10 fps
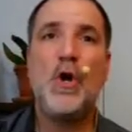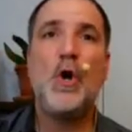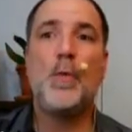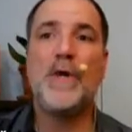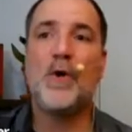
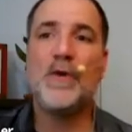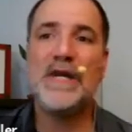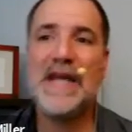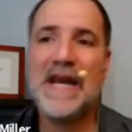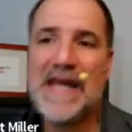We don't
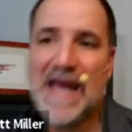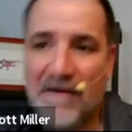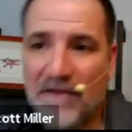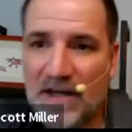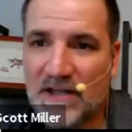need any
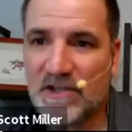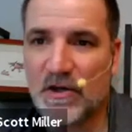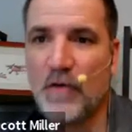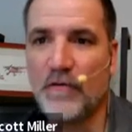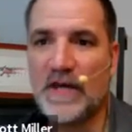evidence
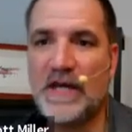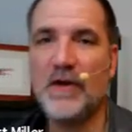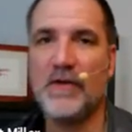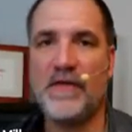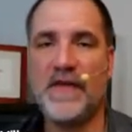over
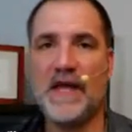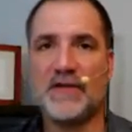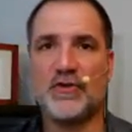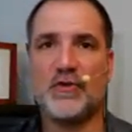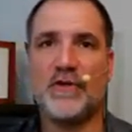here that the
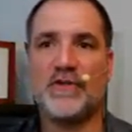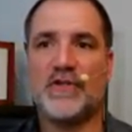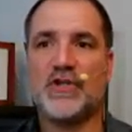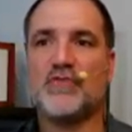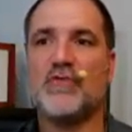answer choice
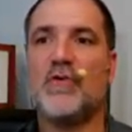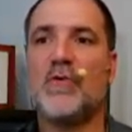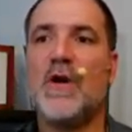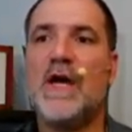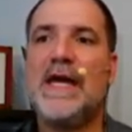is true.
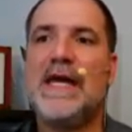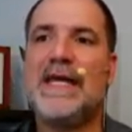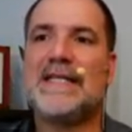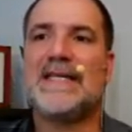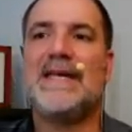
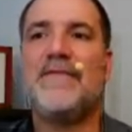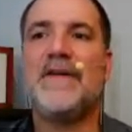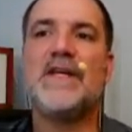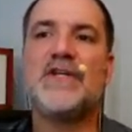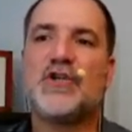It's if it
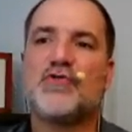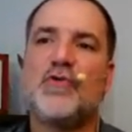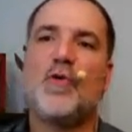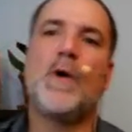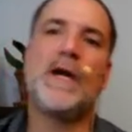is
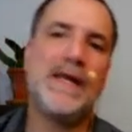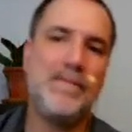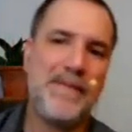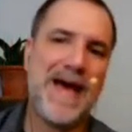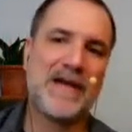true, what
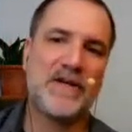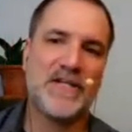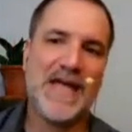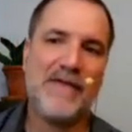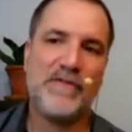impact does
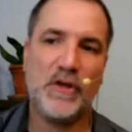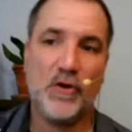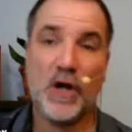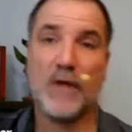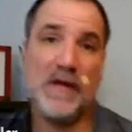it have on the
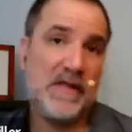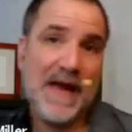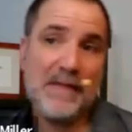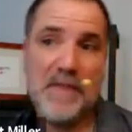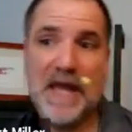argument? And
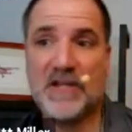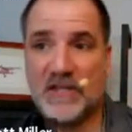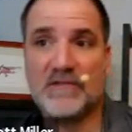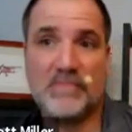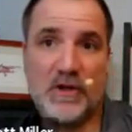that
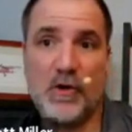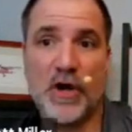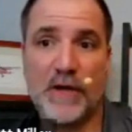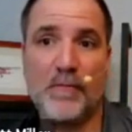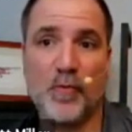makes the
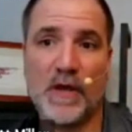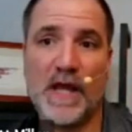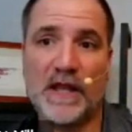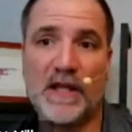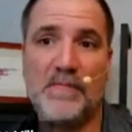argument more
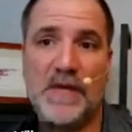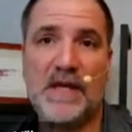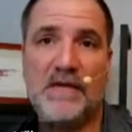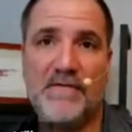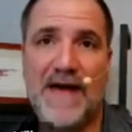likely to
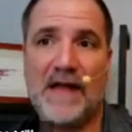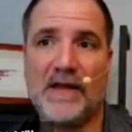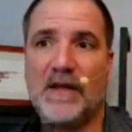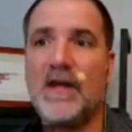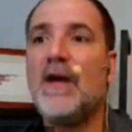be
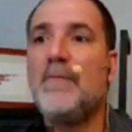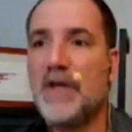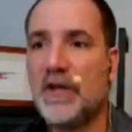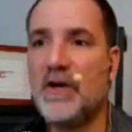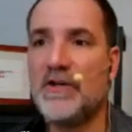valid
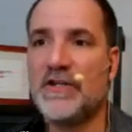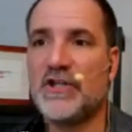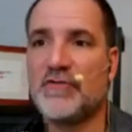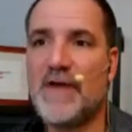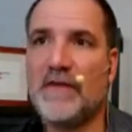because it
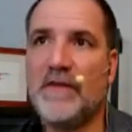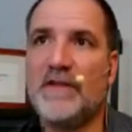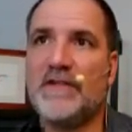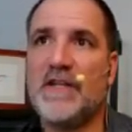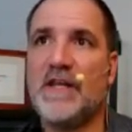
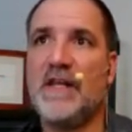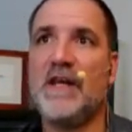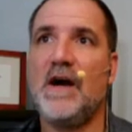strengthens the